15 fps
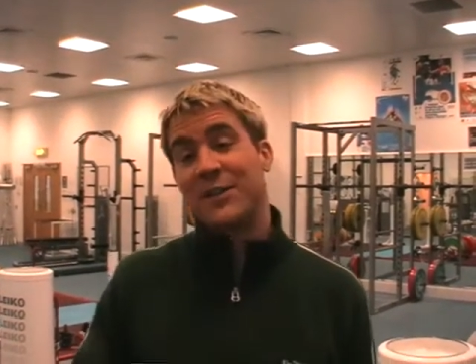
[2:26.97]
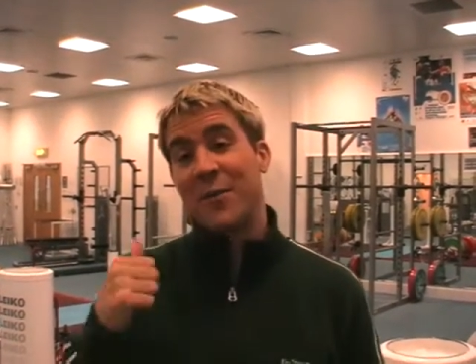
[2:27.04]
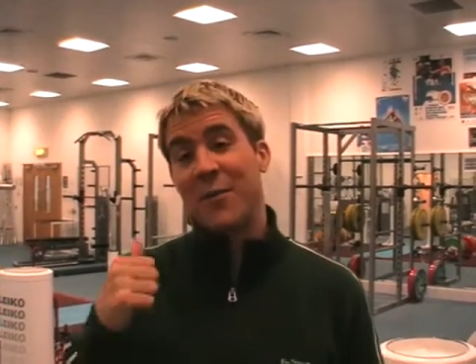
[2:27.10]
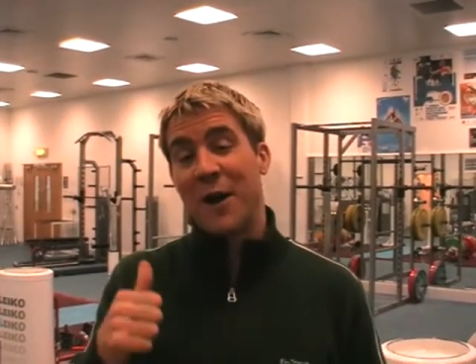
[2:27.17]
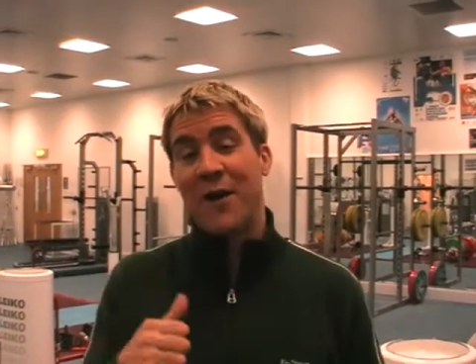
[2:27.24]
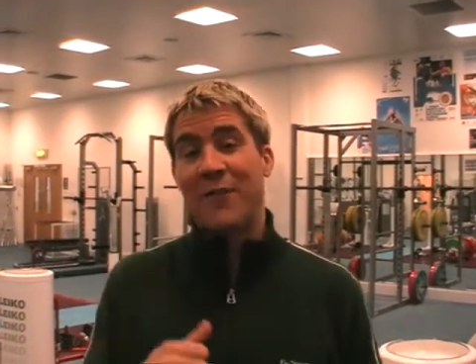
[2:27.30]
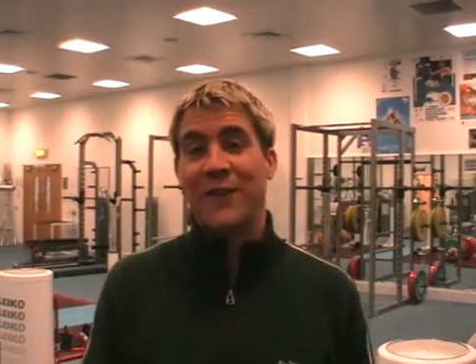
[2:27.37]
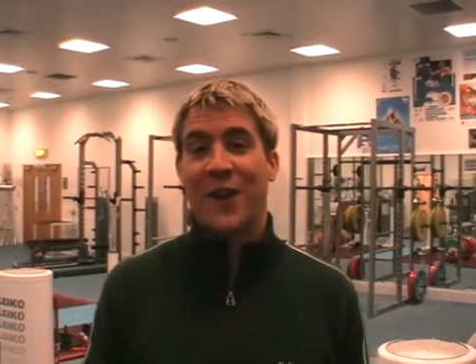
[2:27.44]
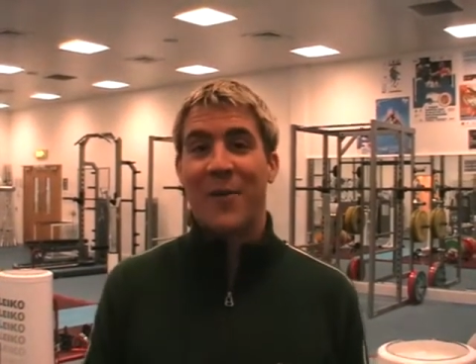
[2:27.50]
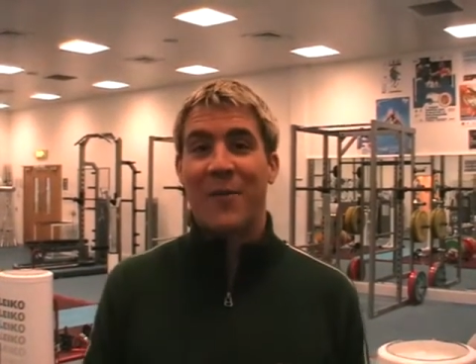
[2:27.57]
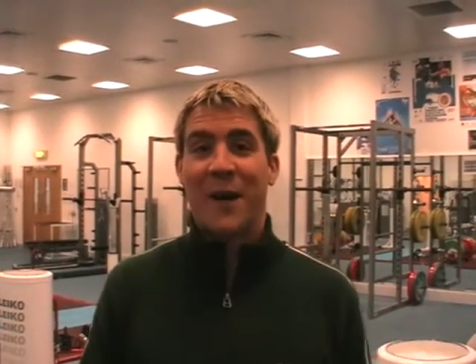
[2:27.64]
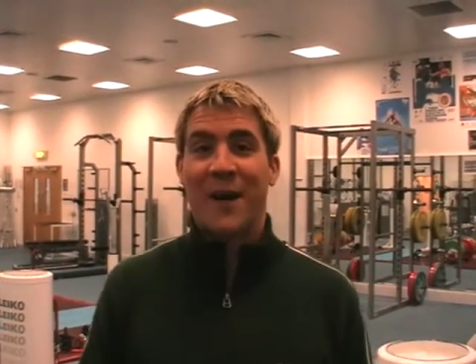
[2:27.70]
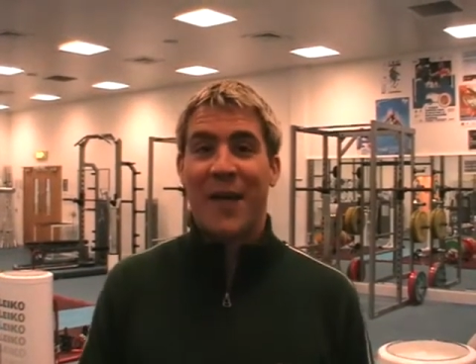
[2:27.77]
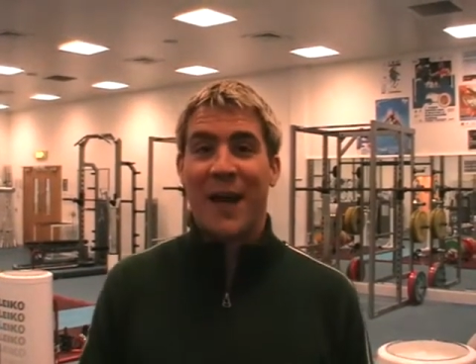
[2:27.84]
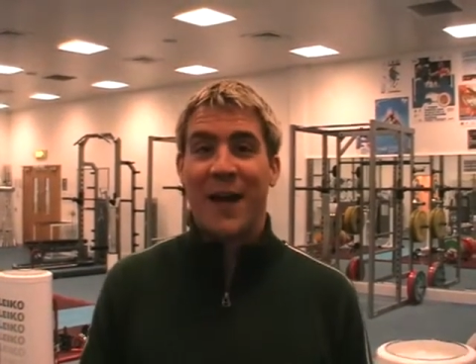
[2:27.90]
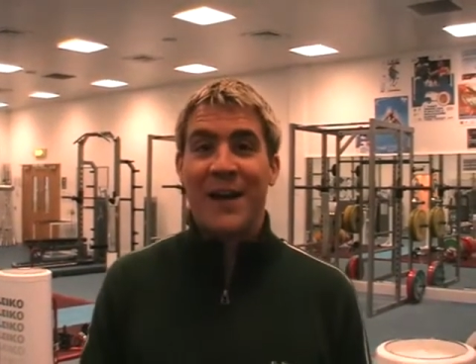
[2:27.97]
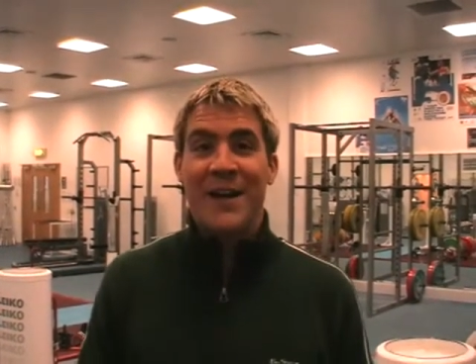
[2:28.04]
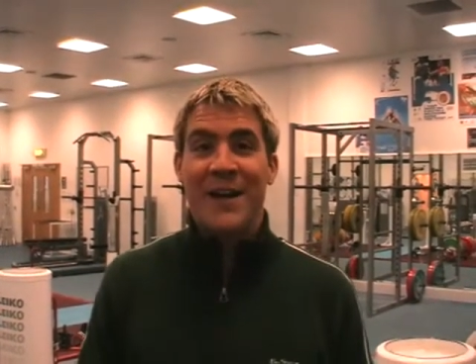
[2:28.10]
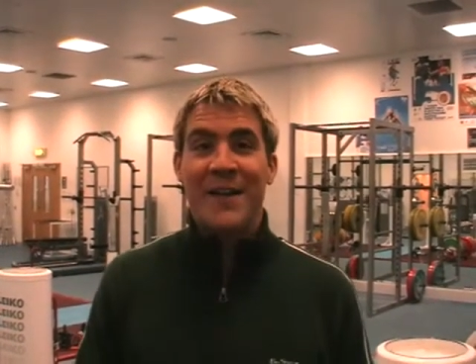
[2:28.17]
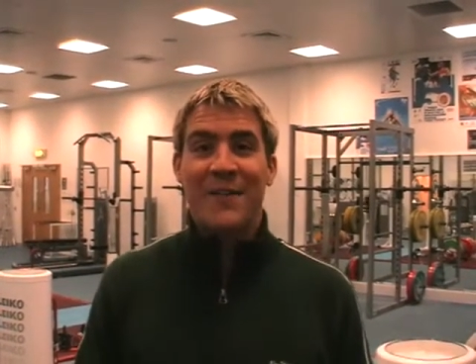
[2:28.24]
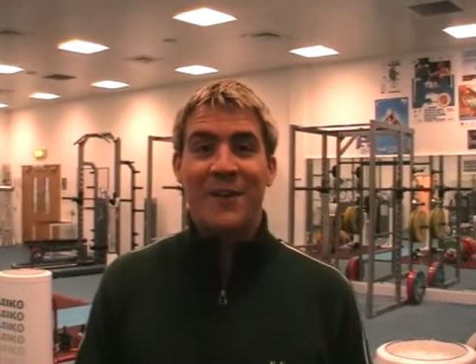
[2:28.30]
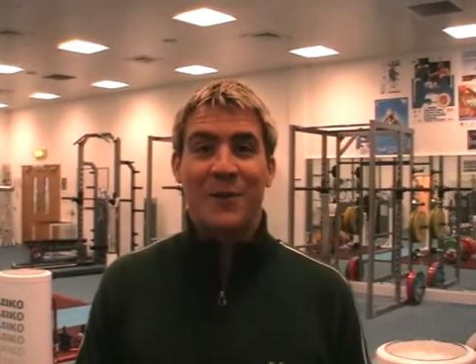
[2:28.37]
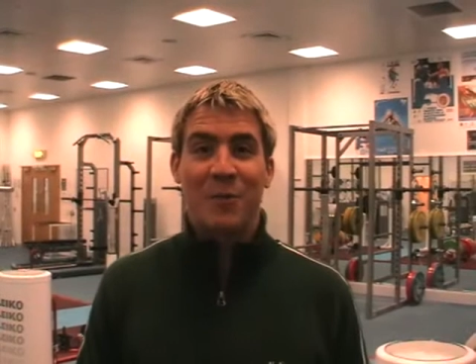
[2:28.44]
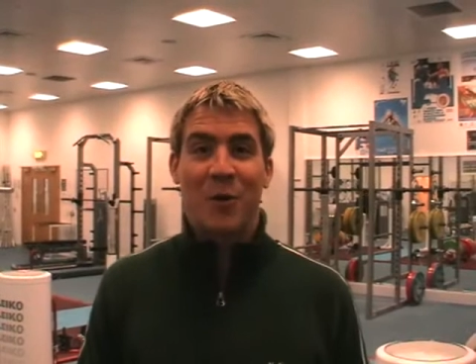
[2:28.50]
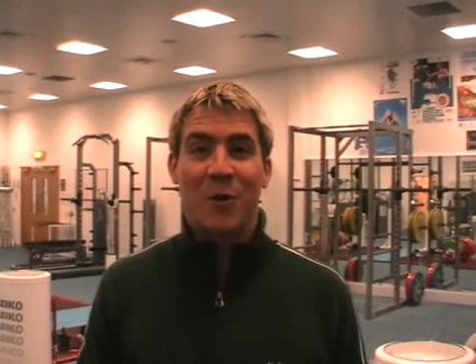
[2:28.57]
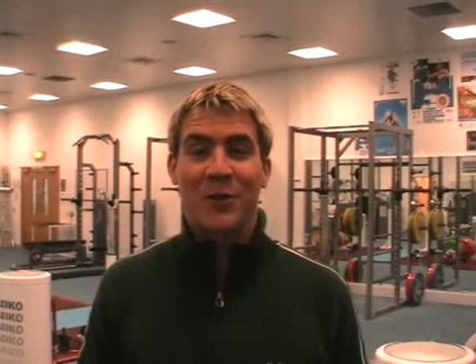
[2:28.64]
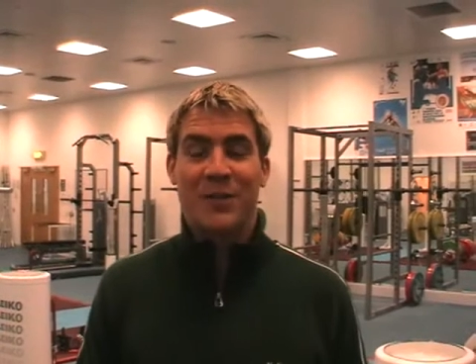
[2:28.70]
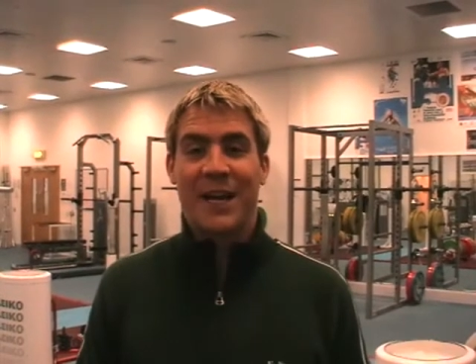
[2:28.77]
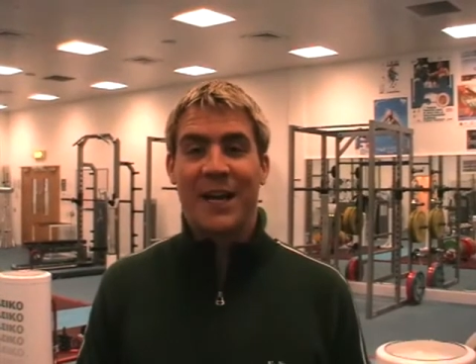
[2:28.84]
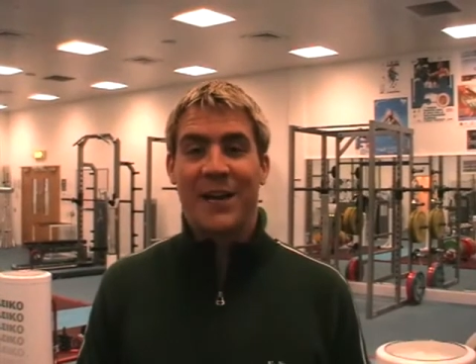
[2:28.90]
so I might have to go back there for
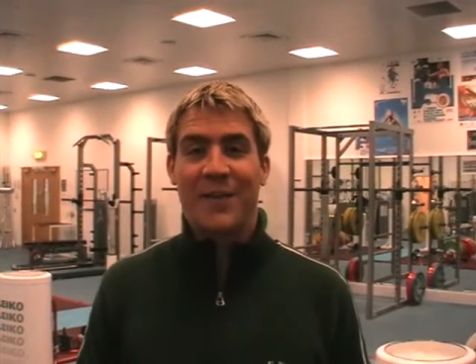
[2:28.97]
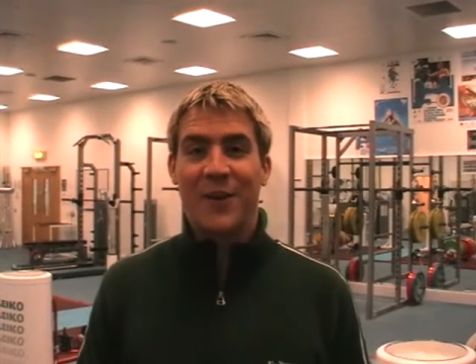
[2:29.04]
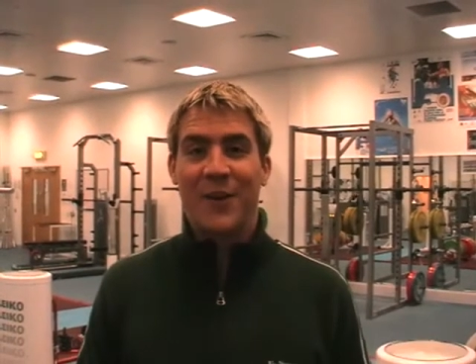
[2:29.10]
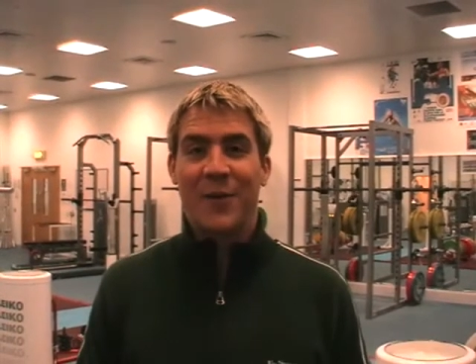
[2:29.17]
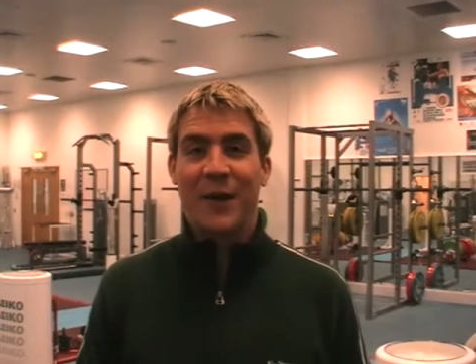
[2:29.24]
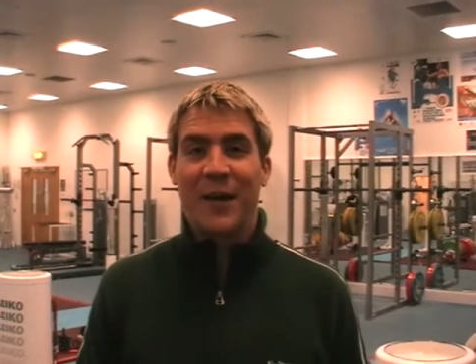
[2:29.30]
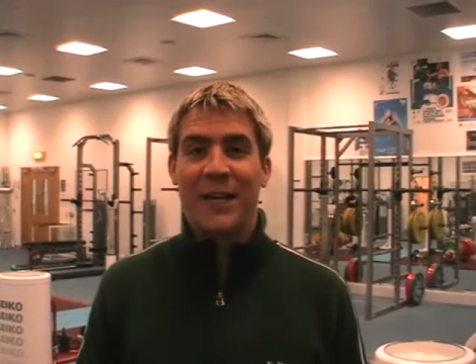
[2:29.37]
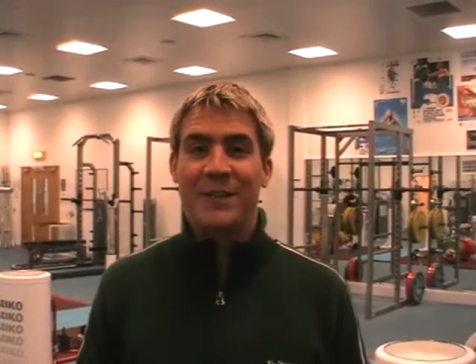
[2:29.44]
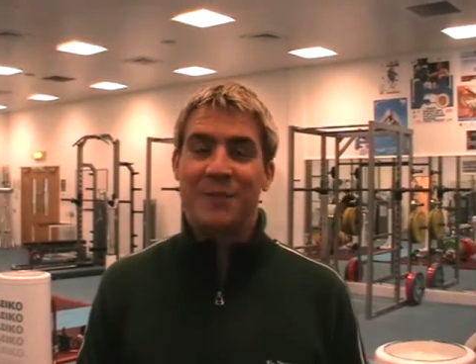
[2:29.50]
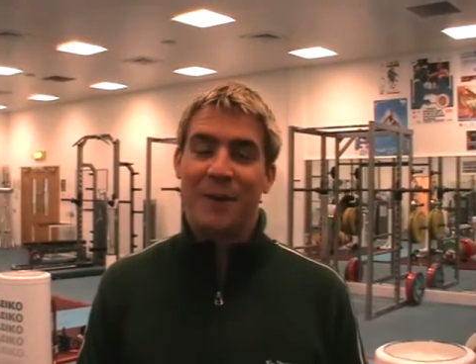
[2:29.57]
sports day in a few weeks.